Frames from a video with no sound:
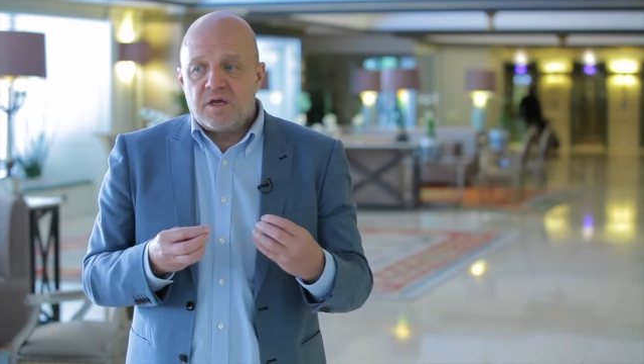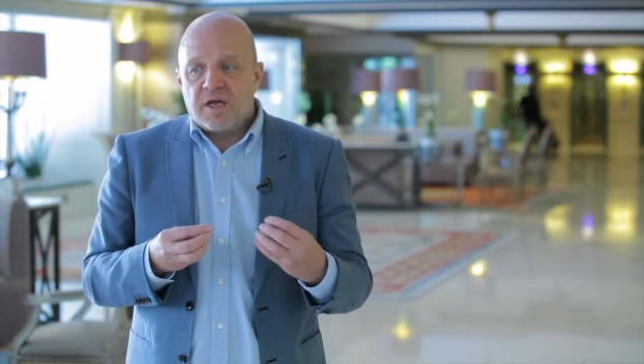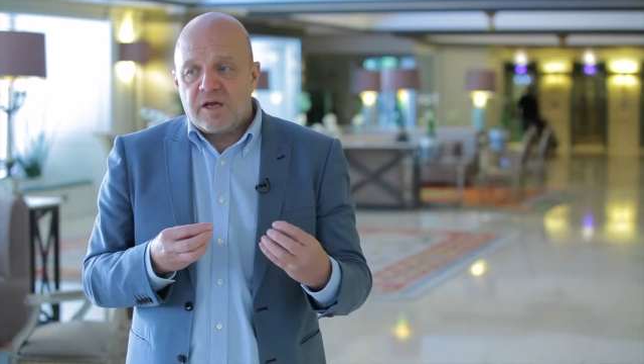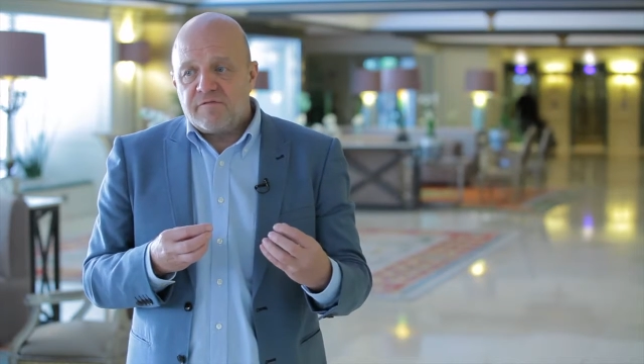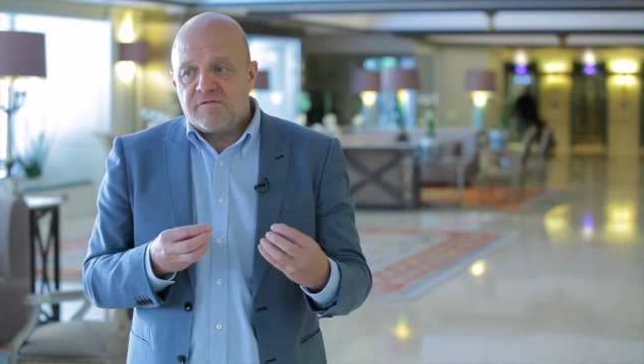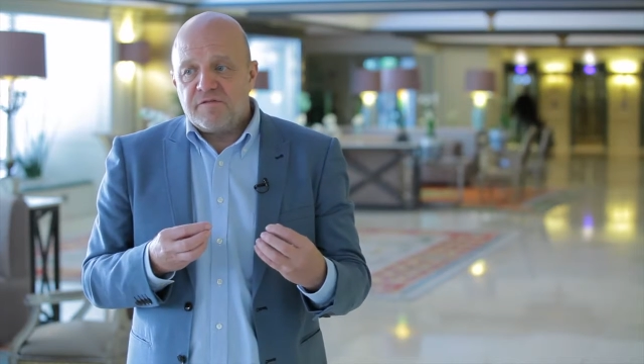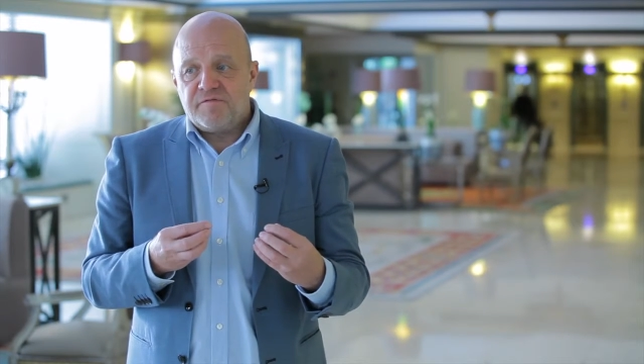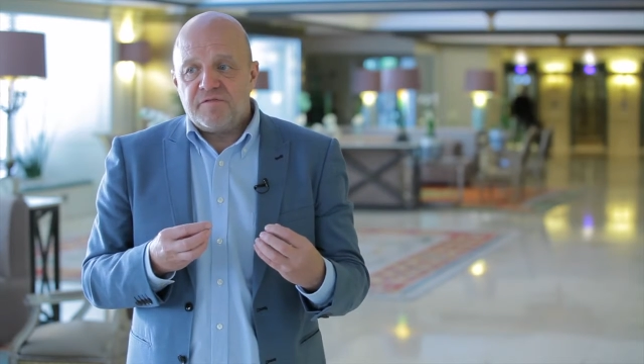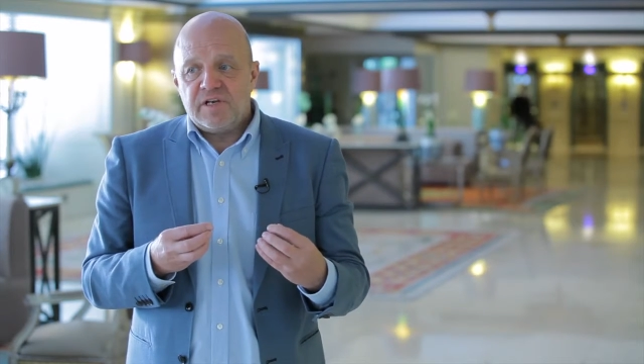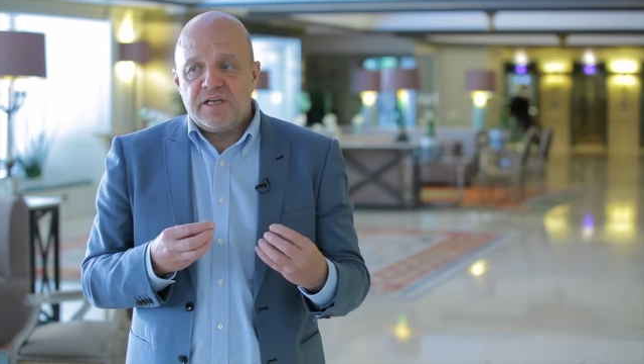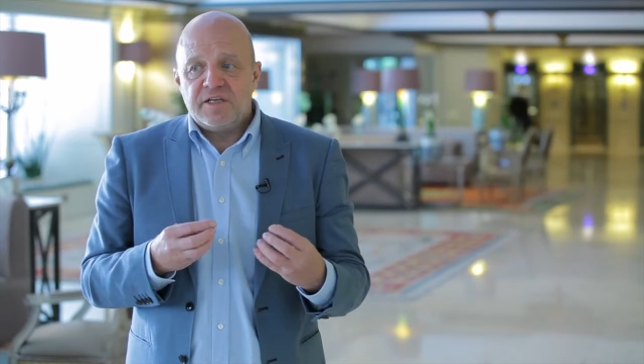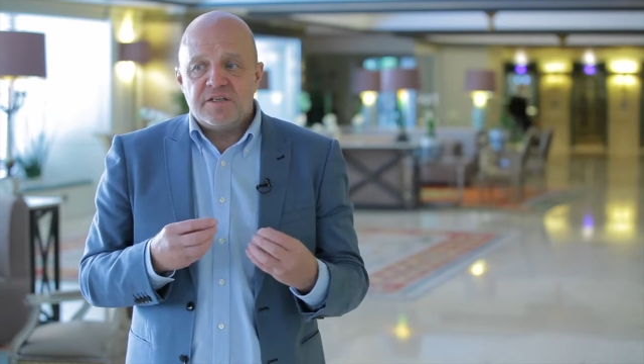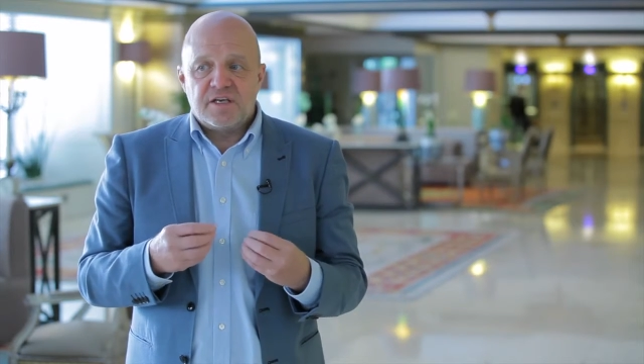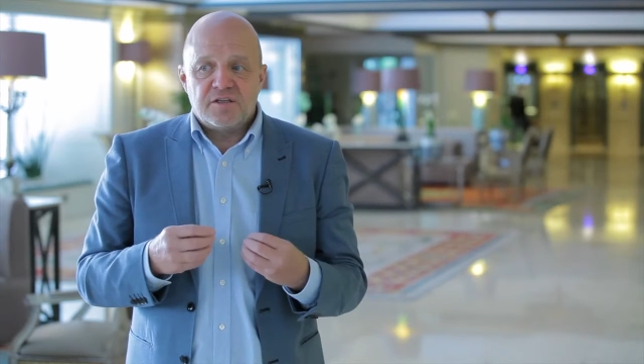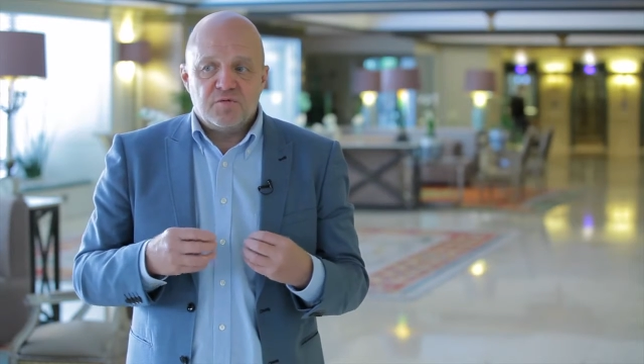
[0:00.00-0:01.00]
I have the
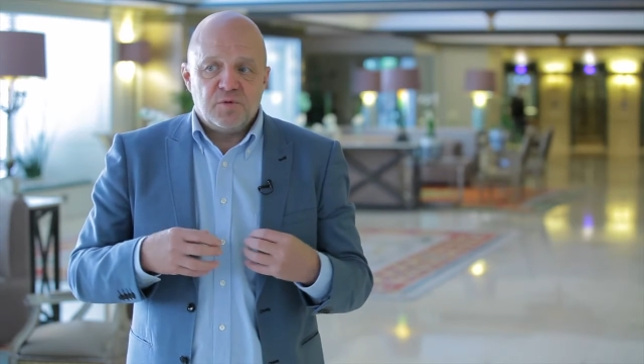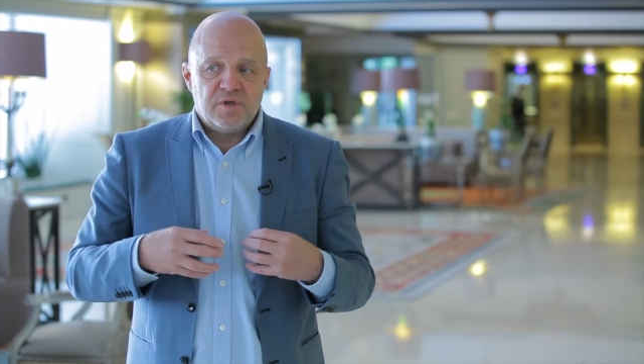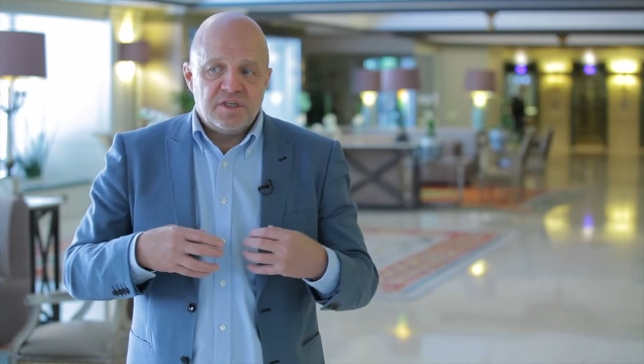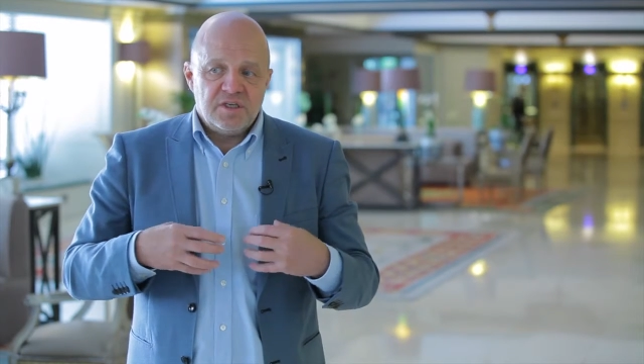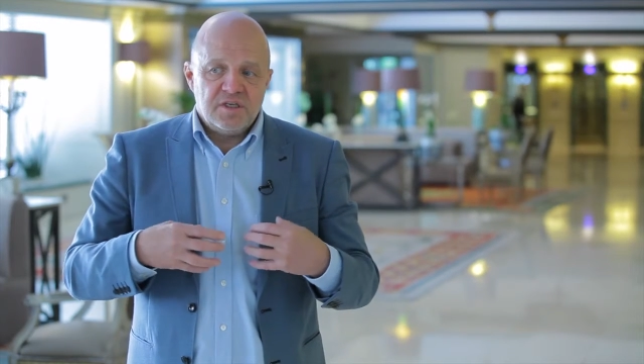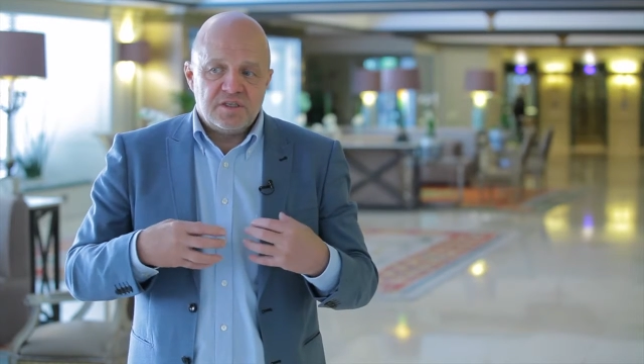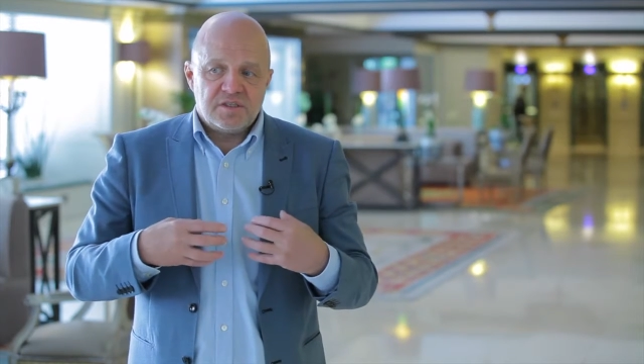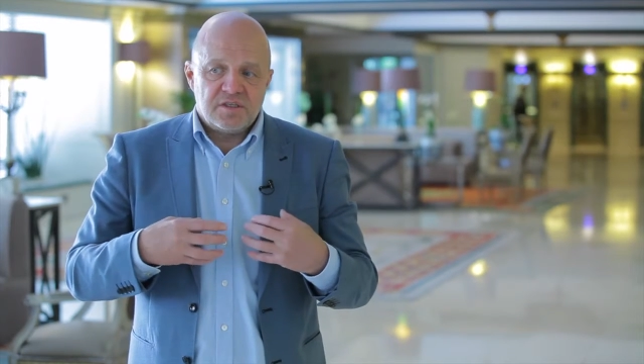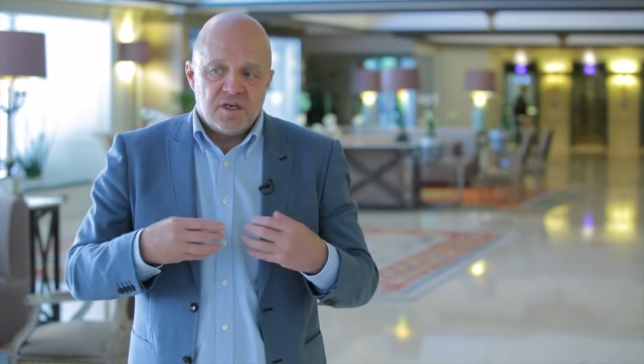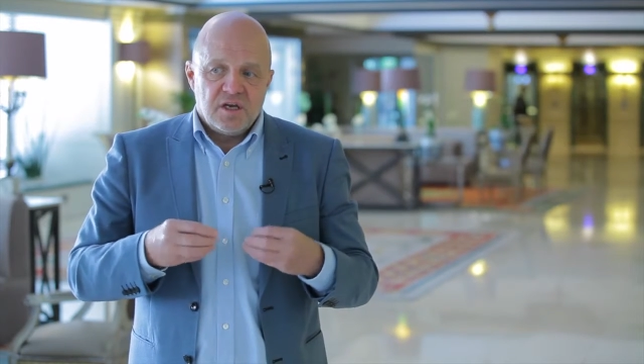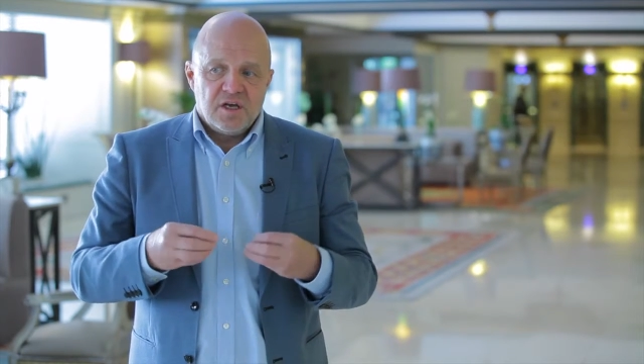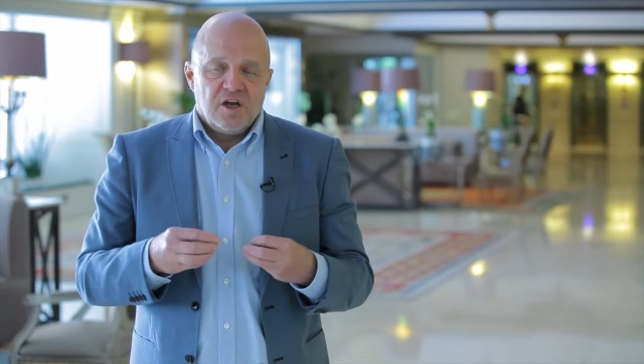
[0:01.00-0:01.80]
feeling that with these